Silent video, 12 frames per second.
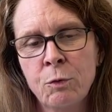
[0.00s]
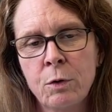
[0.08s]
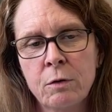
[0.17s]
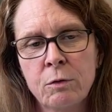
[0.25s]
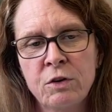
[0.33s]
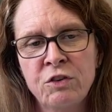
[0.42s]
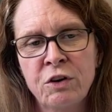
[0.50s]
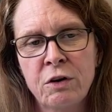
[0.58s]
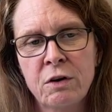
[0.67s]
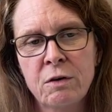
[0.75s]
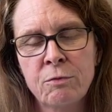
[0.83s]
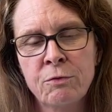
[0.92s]
for
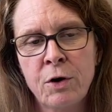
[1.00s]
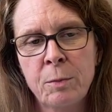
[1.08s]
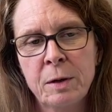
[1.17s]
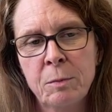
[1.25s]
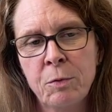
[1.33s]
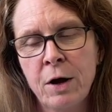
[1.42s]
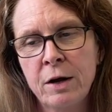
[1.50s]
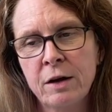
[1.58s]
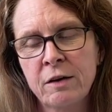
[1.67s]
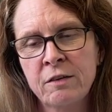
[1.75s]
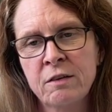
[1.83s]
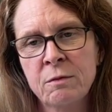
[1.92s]
regenerative farming
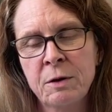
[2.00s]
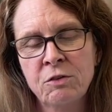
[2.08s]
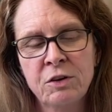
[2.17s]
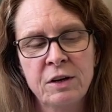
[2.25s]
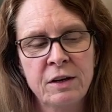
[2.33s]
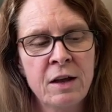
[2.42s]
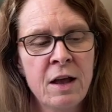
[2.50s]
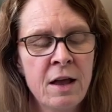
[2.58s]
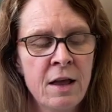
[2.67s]
products, especially